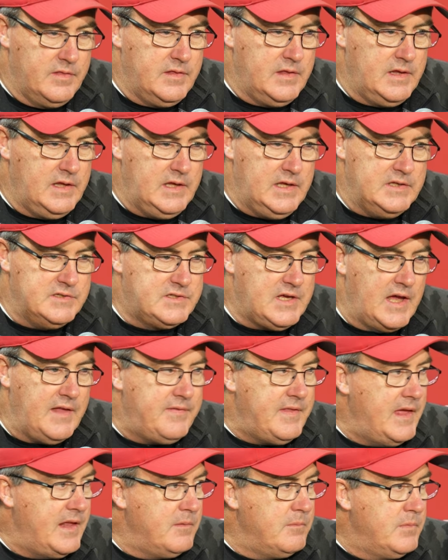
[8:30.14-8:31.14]
he's
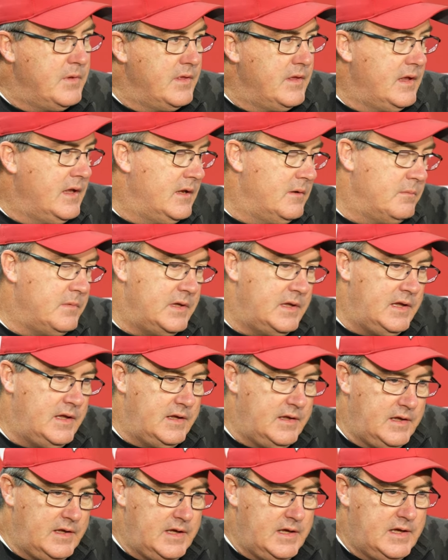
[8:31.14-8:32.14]
got that ability in him, and
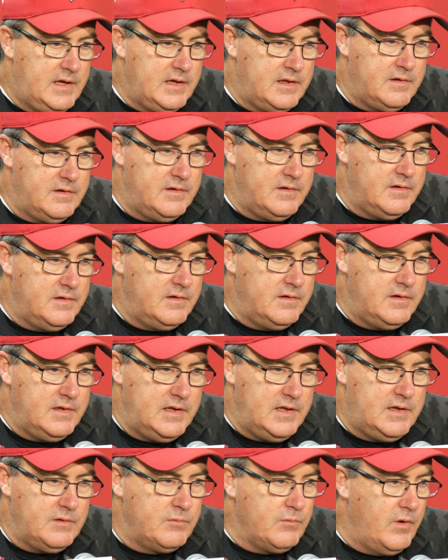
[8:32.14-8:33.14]

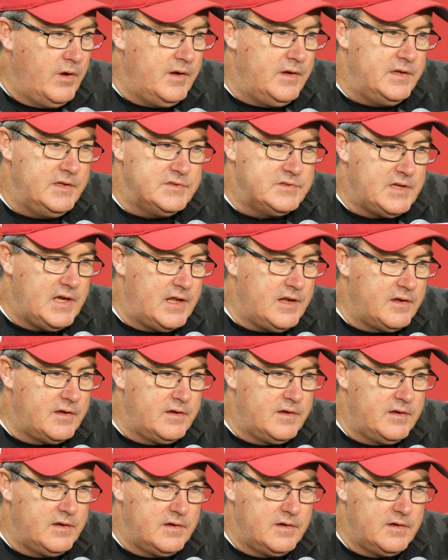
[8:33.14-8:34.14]
he can run, and he's got a
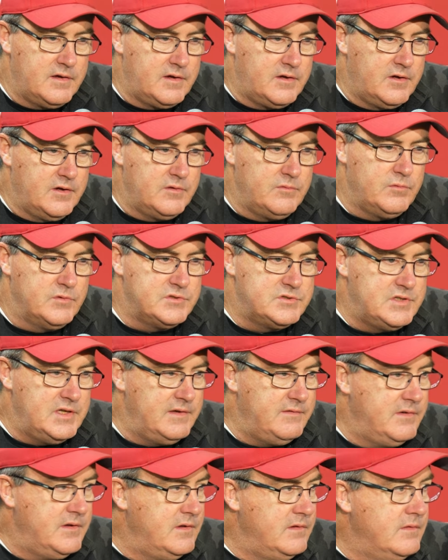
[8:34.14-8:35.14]
good
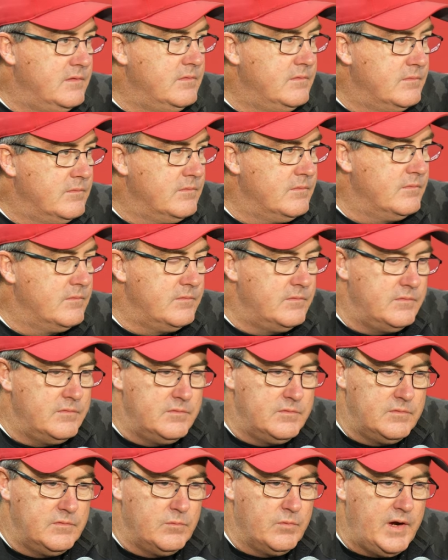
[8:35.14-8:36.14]
receiving
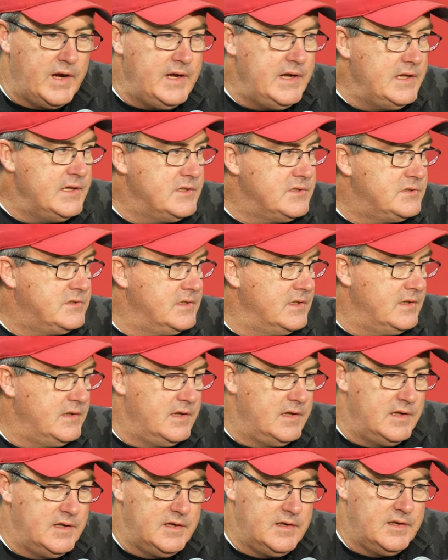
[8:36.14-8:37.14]
radius,
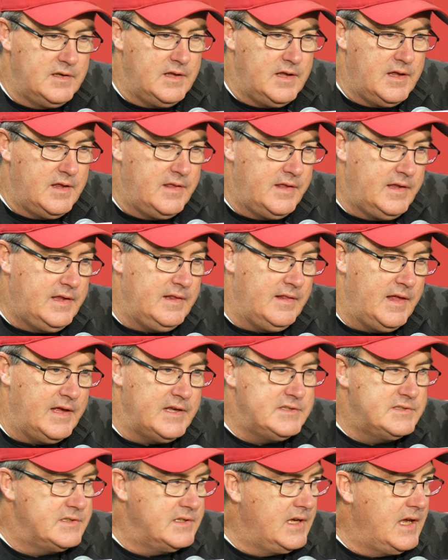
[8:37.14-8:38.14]
and I think he
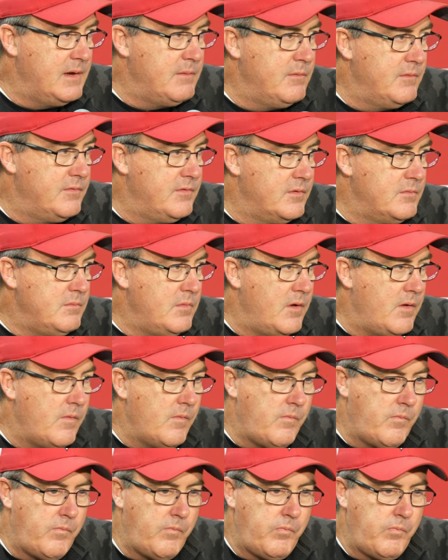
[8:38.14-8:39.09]
likes the game of football.